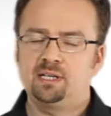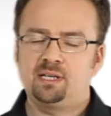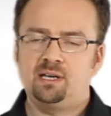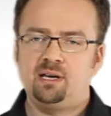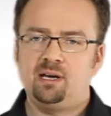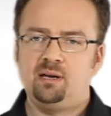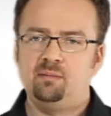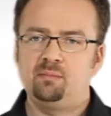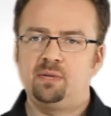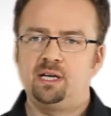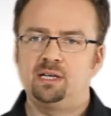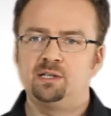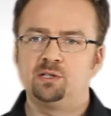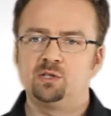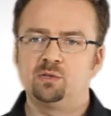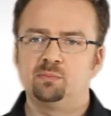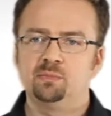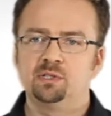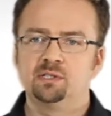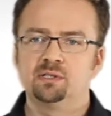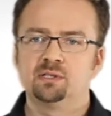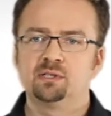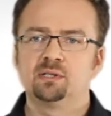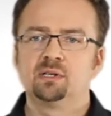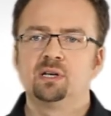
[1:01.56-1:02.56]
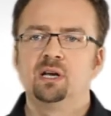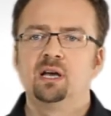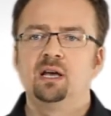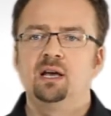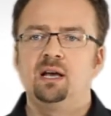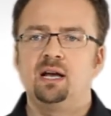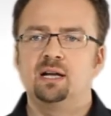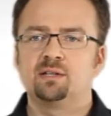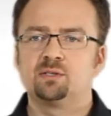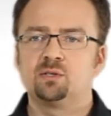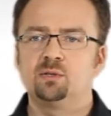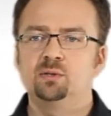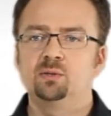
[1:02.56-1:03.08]
care management,
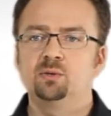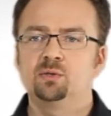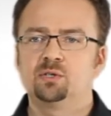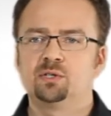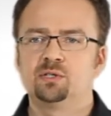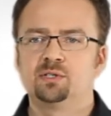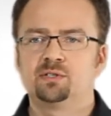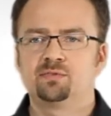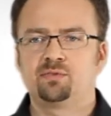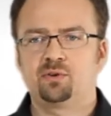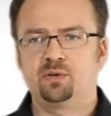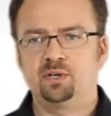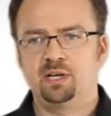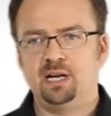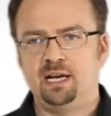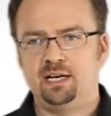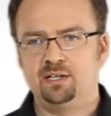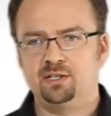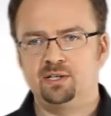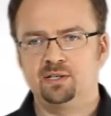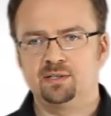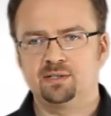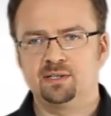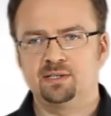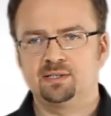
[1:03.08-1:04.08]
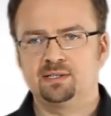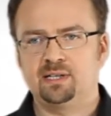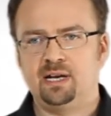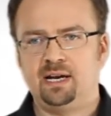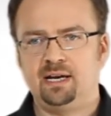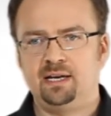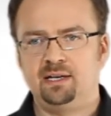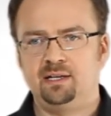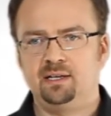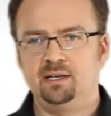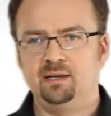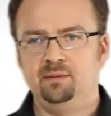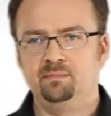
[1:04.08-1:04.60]
and solutions for an aging
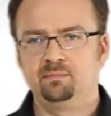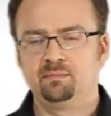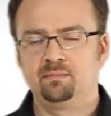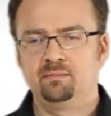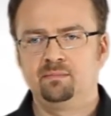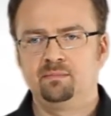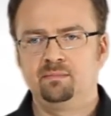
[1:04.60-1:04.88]
society.